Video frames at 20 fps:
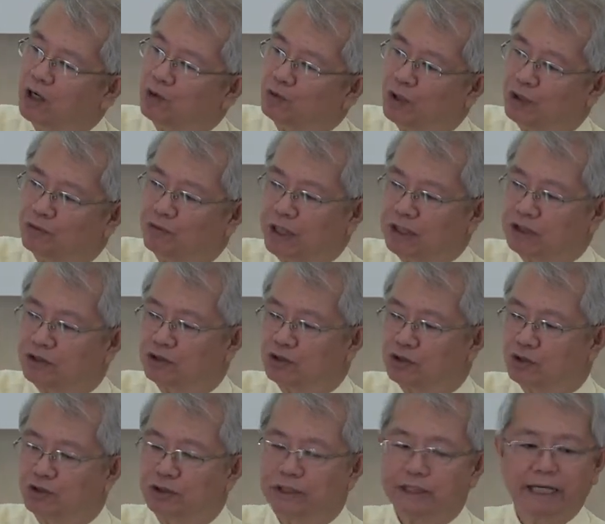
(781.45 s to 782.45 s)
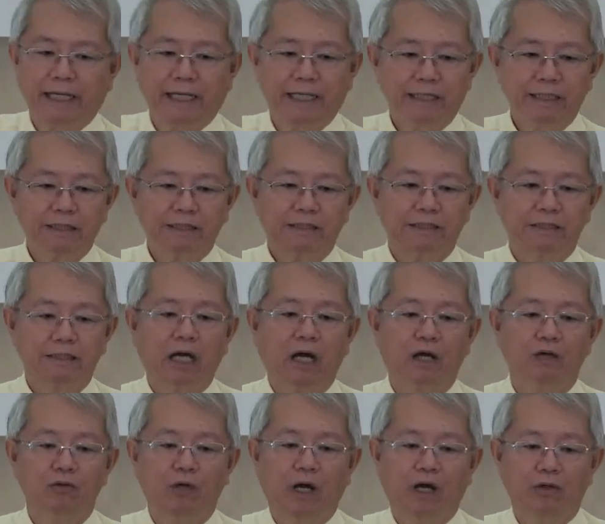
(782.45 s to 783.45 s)
we want to do things,
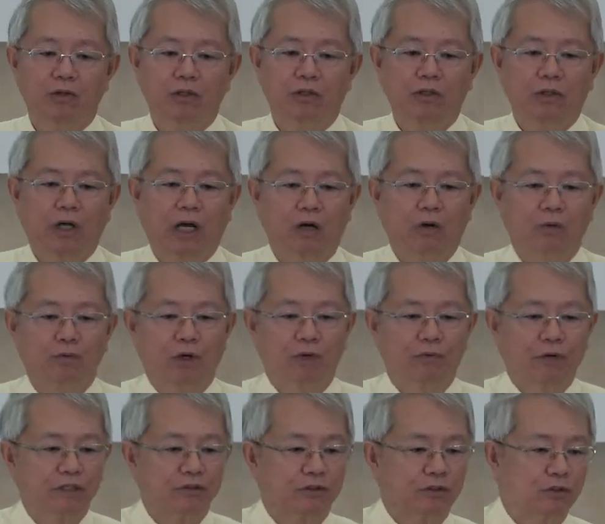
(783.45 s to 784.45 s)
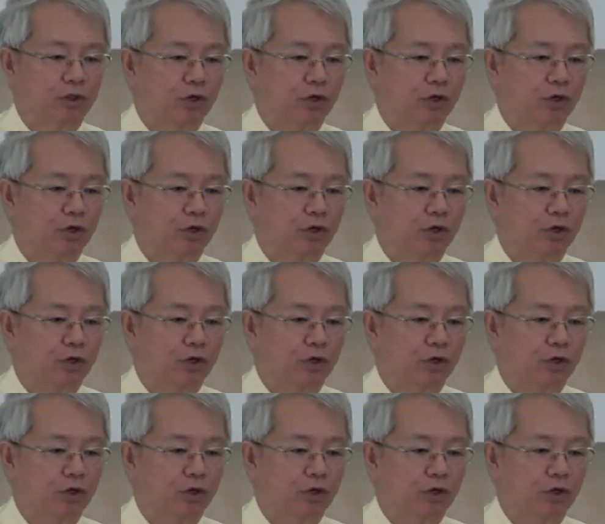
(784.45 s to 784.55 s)
we want to